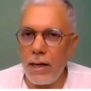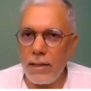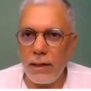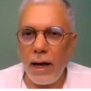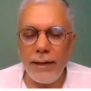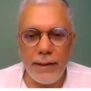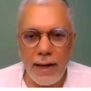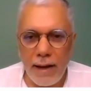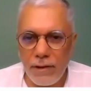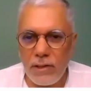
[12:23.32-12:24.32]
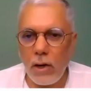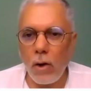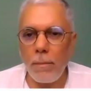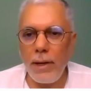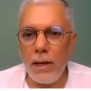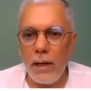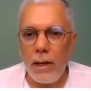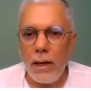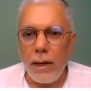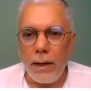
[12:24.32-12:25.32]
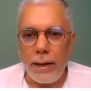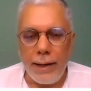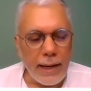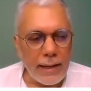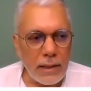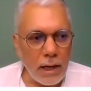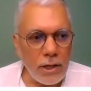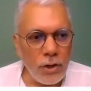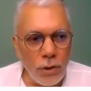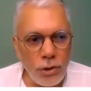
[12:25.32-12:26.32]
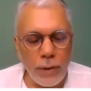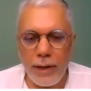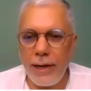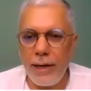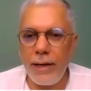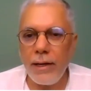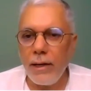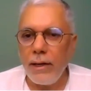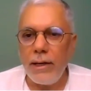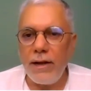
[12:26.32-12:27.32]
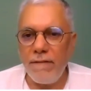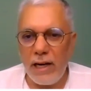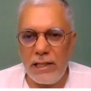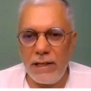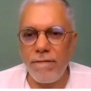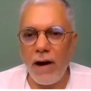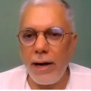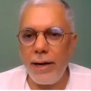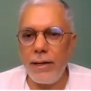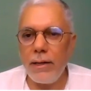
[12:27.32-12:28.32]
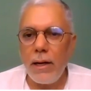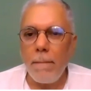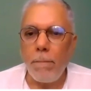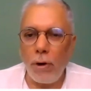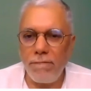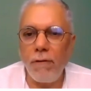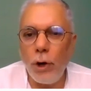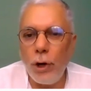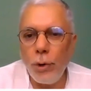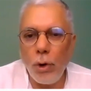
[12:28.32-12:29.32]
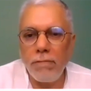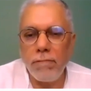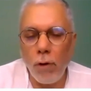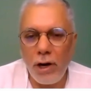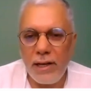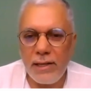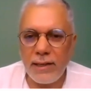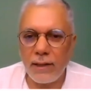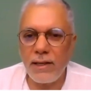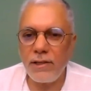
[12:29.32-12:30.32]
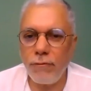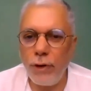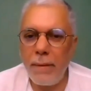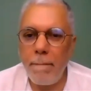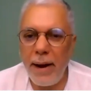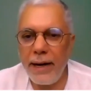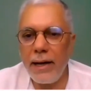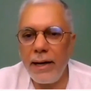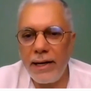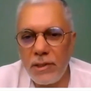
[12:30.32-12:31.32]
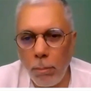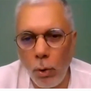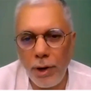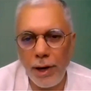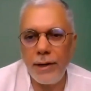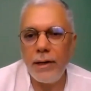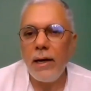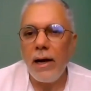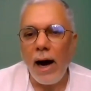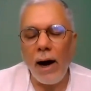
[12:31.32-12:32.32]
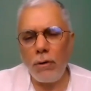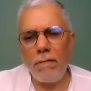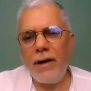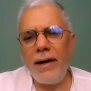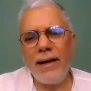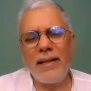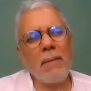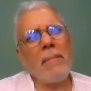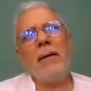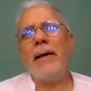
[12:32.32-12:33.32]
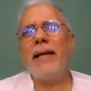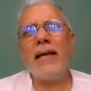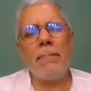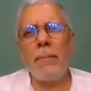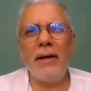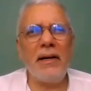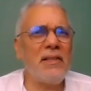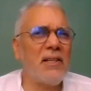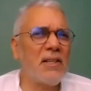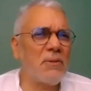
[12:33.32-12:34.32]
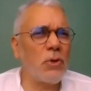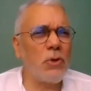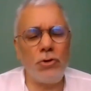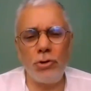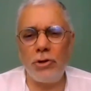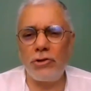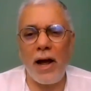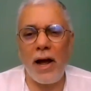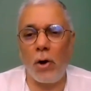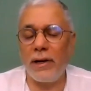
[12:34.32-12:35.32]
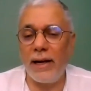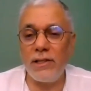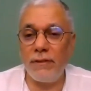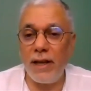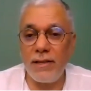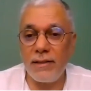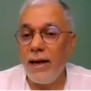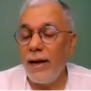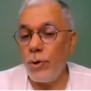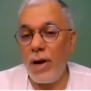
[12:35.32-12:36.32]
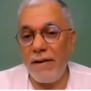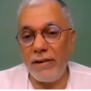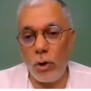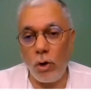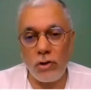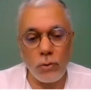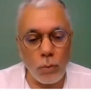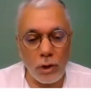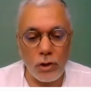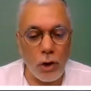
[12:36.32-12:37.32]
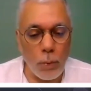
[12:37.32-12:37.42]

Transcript: is a highly diverse economy. India has an unusually diversified portfolio of what is successfully made and exported out of India. There are many, many capabilities here. So you should try all kinds of things. You never know what's going to